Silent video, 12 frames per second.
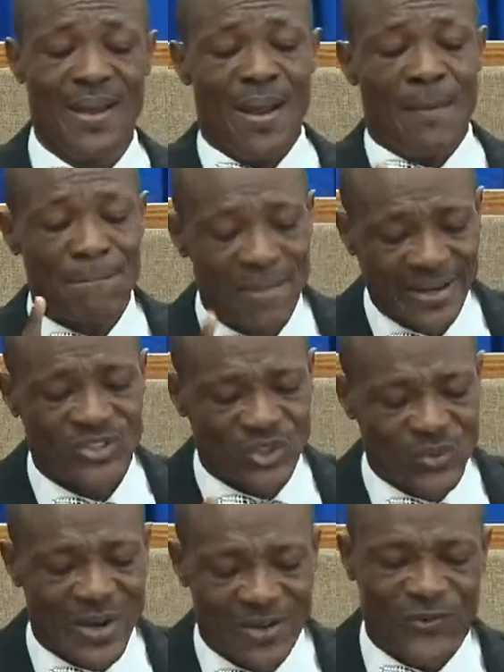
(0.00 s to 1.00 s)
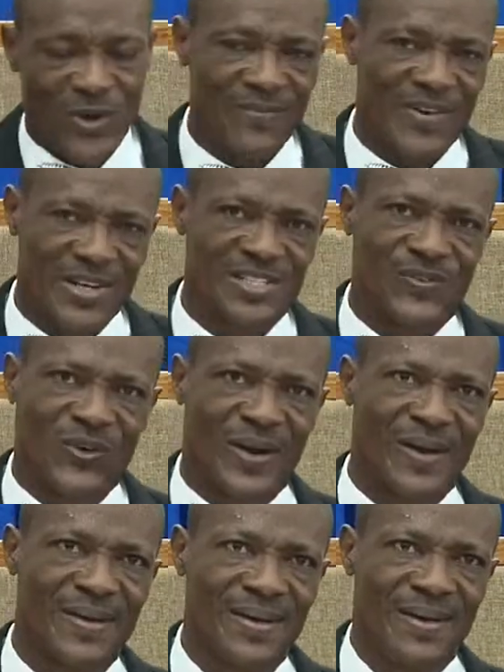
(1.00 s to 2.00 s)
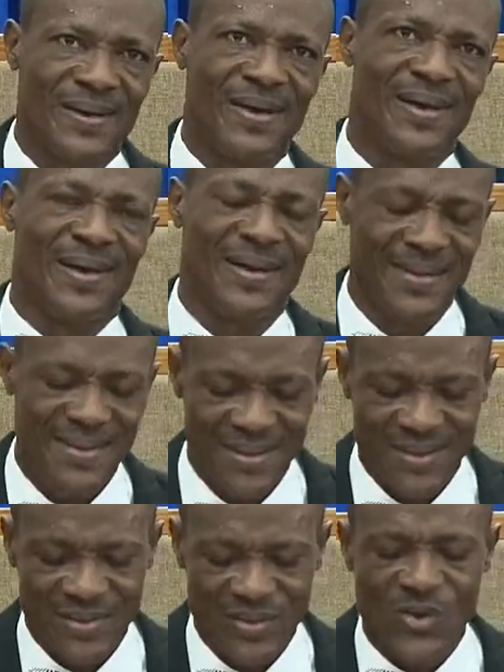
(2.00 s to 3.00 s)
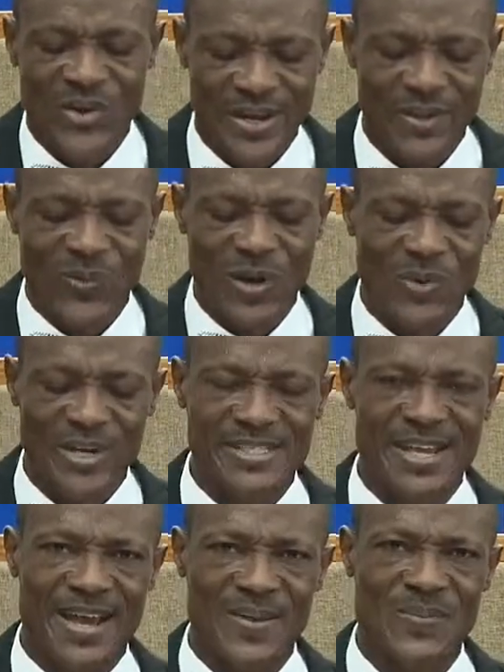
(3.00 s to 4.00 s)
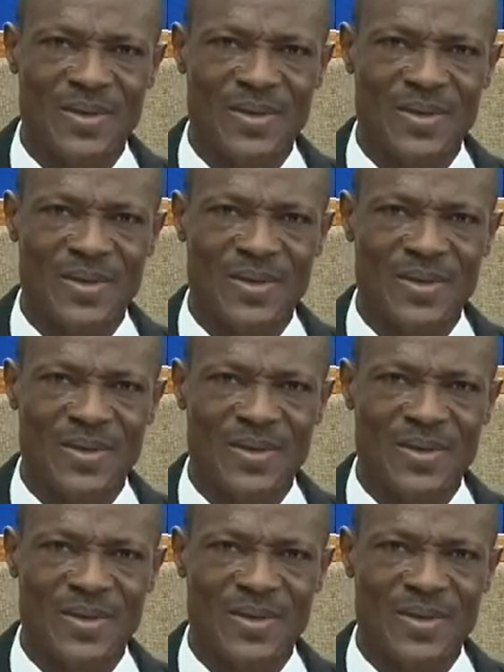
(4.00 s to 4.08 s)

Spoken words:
Matthew 24, verse 4. You read it one more time.